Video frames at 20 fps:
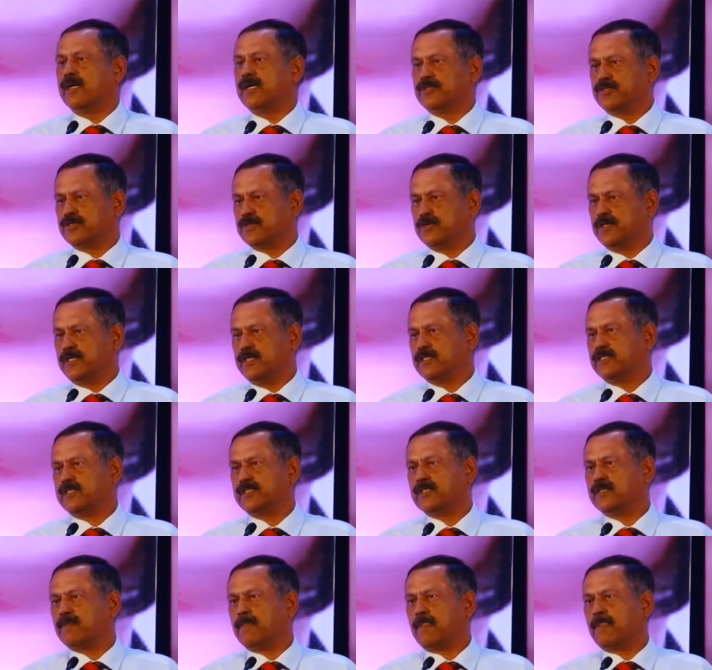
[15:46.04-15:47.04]

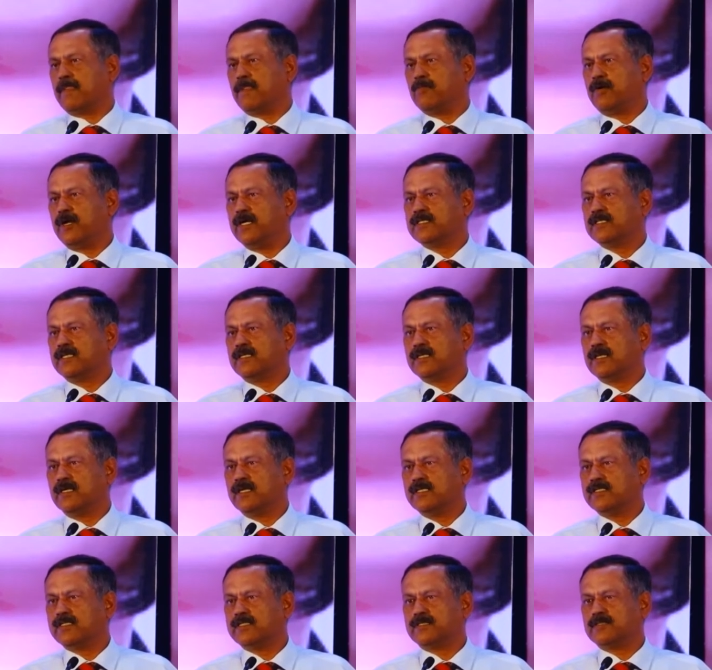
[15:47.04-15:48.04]
students, boys and
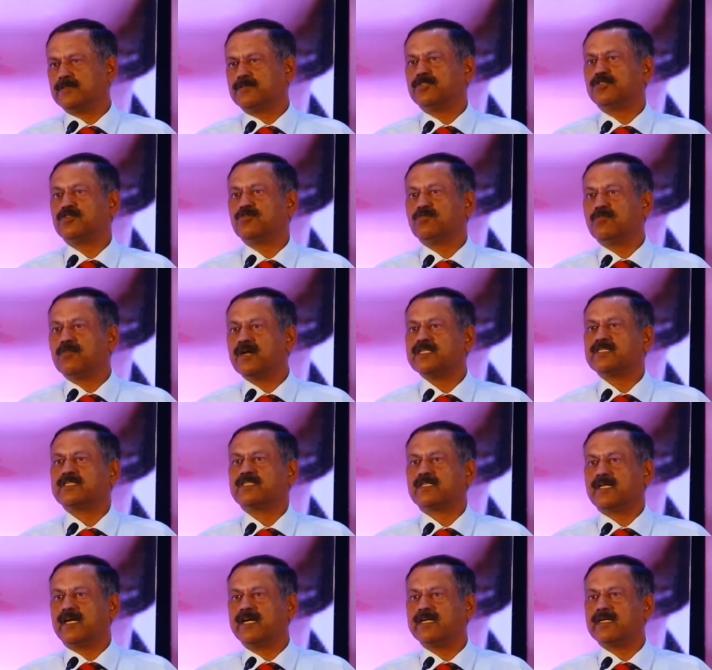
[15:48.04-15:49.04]
girls, you
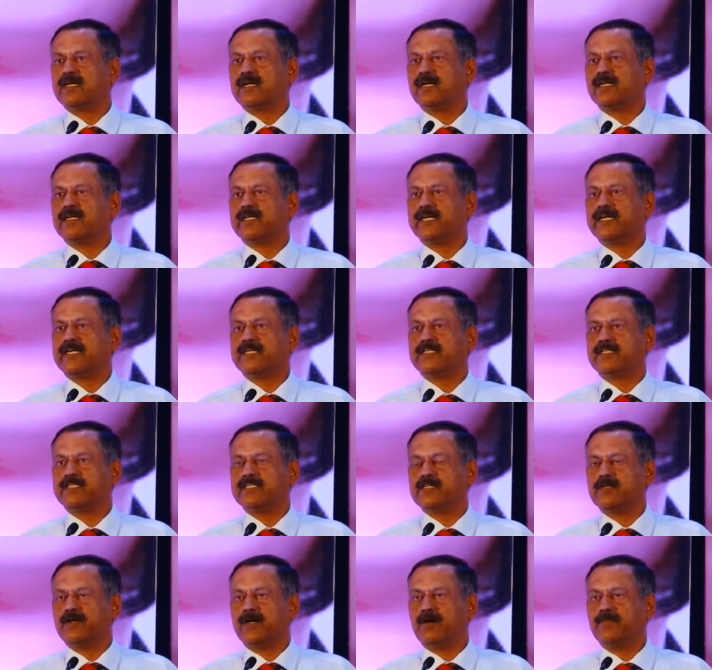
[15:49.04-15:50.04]
must inculcate
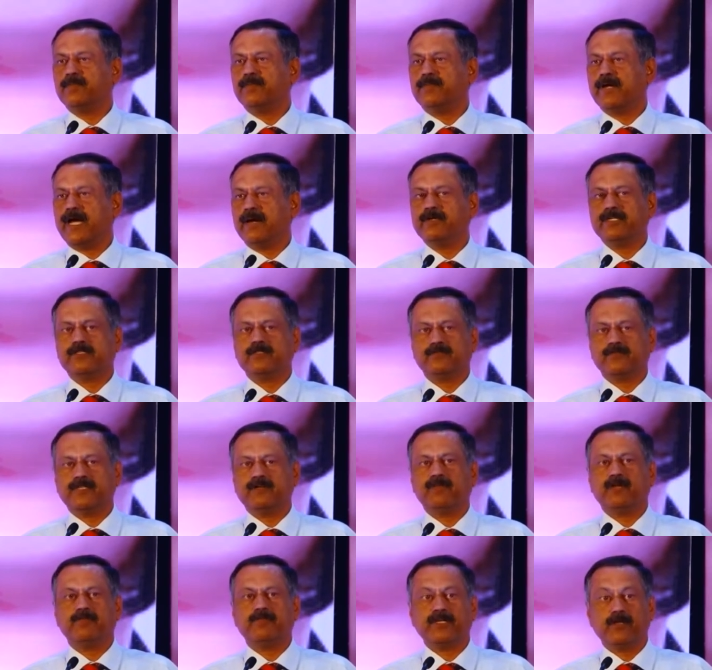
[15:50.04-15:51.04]
the habit of
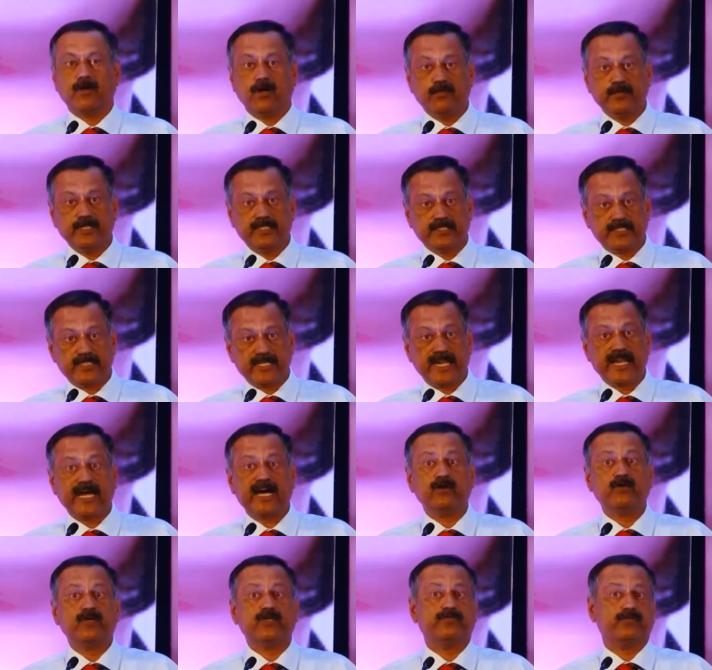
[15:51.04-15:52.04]
developing hobbies
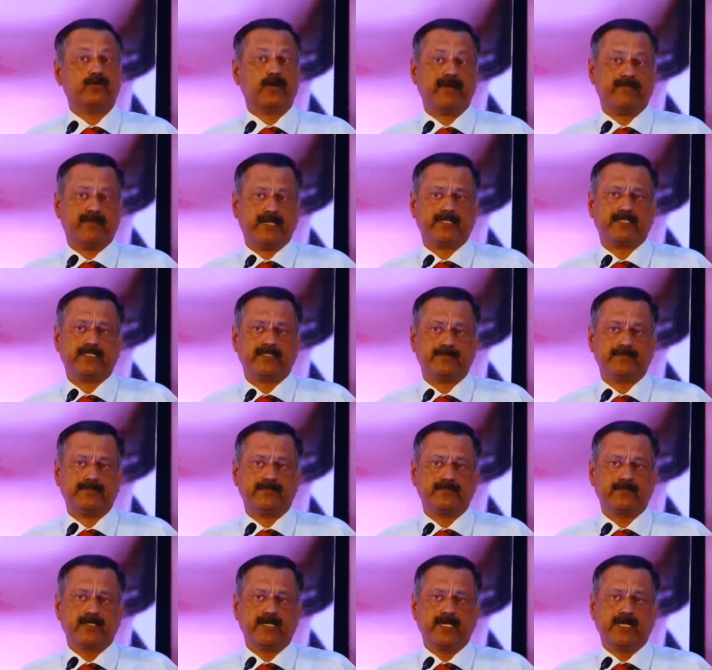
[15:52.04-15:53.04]
now if you haven't.
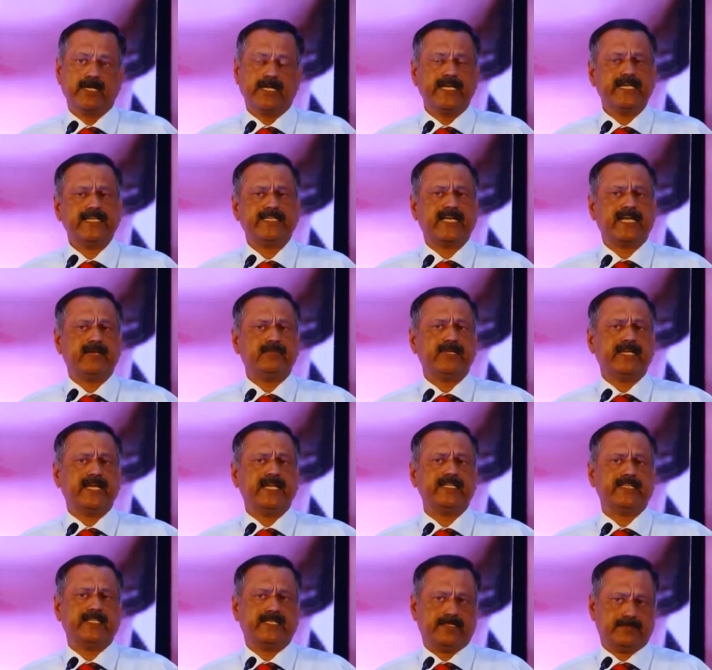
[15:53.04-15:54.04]
It can be
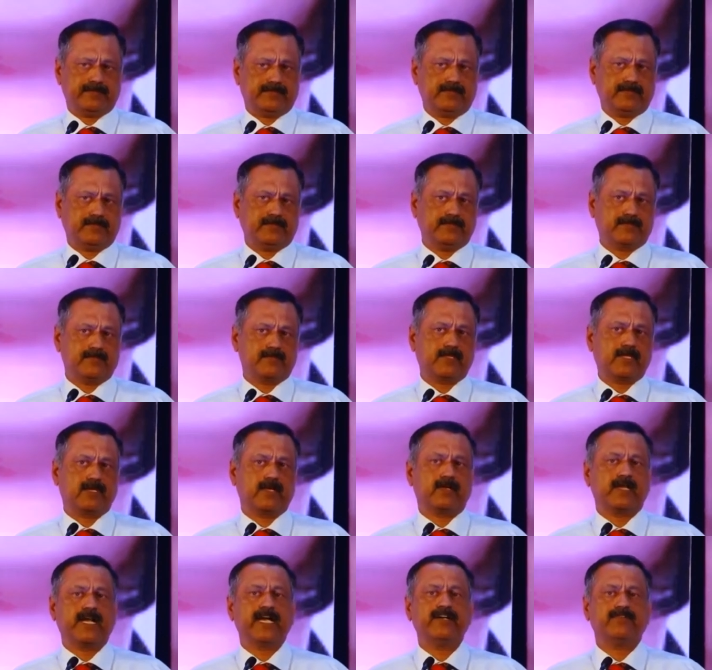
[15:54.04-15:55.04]
anything,
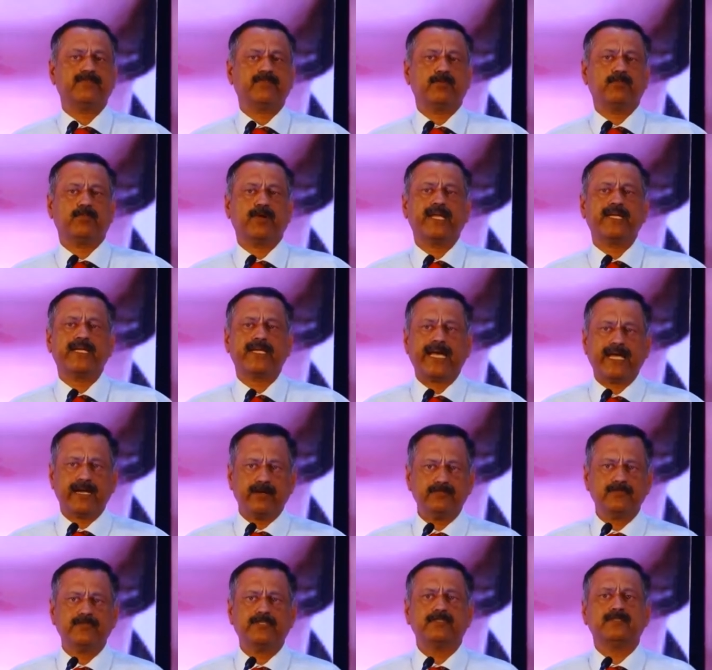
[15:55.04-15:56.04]
right from playing
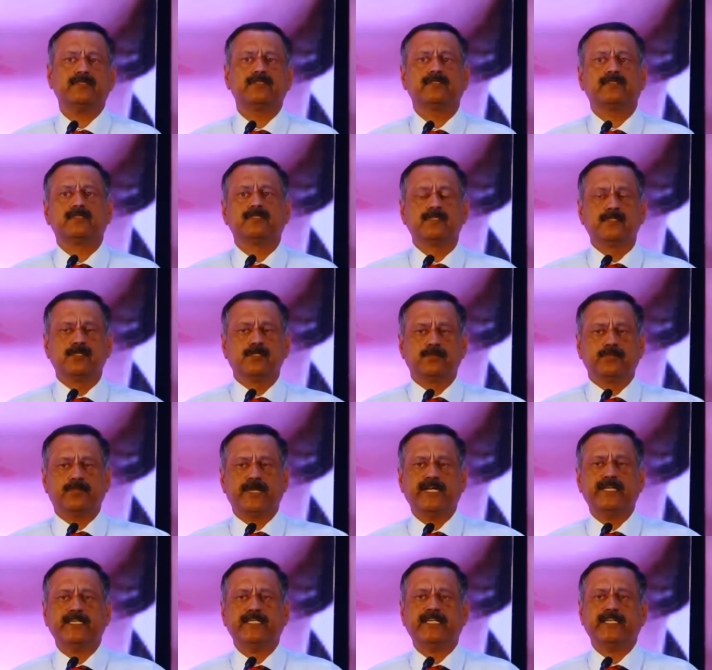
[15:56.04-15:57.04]
caroms,
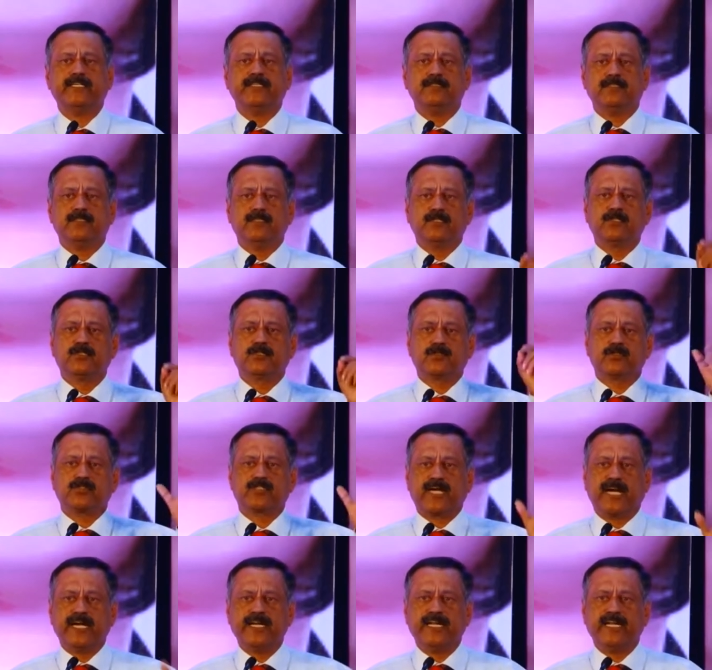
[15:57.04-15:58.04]
painting, to
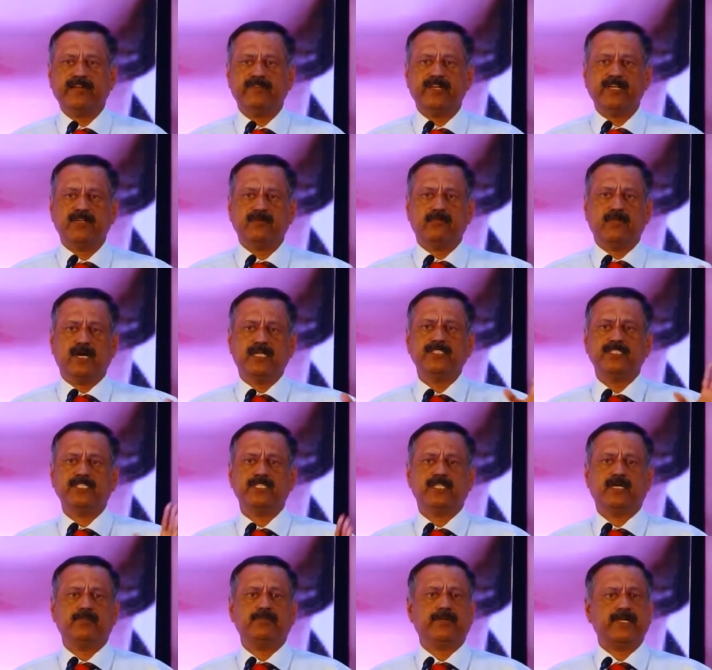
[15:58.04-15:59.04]
skydiving,
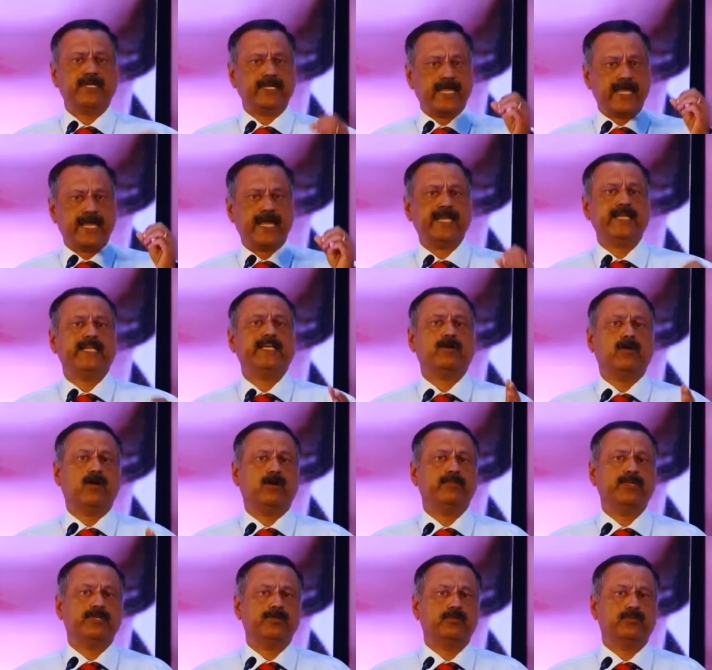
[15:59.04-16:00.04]
bungee jumping, any
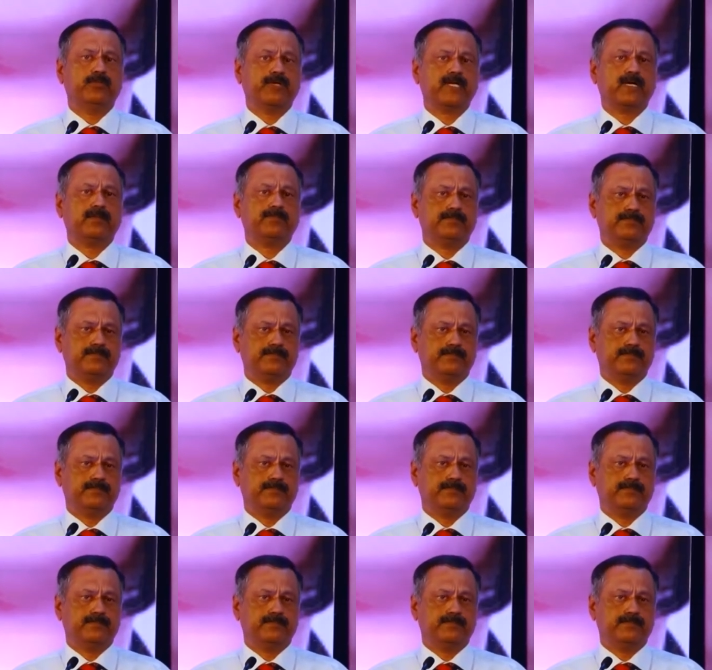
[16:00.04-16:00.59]
hobby you pick up.